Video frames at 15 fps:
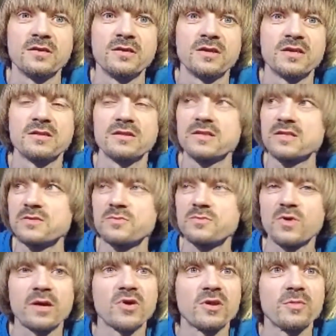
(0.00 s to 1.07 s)
This is what I'm
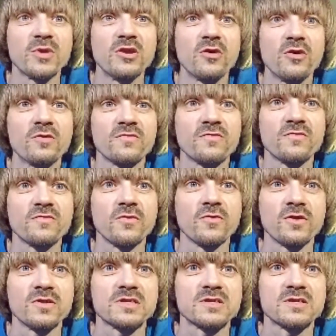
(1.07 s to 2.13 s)
going to be known for, and this
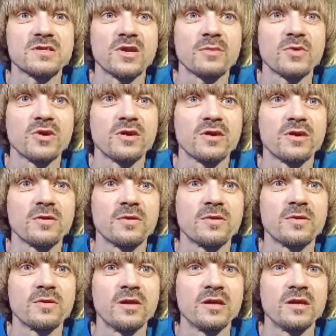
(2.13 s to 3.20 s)
is what I'm going to,
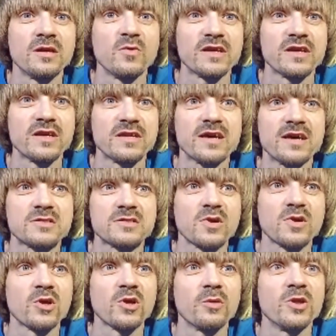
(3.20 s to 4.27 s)
when I die, this is what I'm
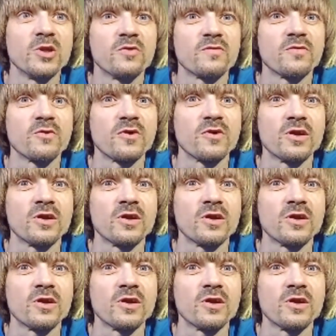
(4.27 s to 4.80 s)
going to be known for.